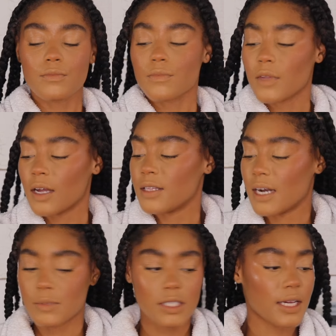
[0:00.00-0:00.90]
And
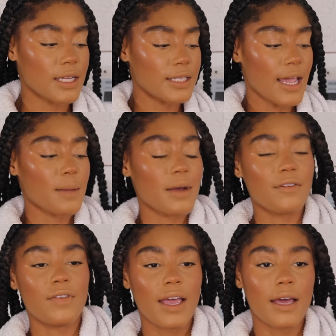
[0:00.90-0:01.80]
then I'm just gonna take
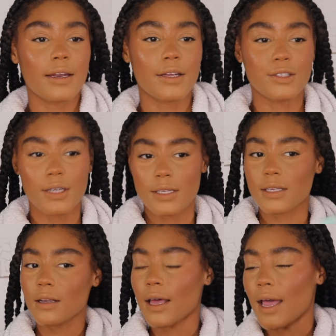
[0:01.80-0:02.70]
my fan and
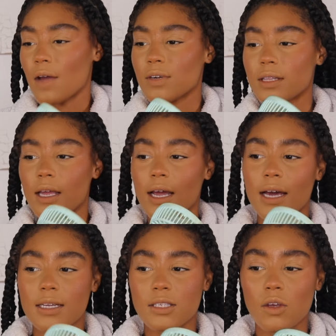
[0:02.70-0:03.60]
just let everything
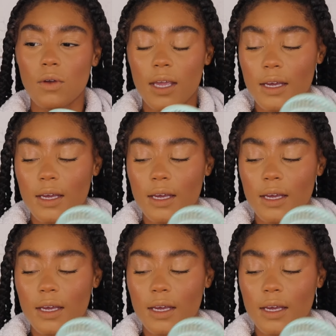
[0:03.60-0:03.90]
kind of soak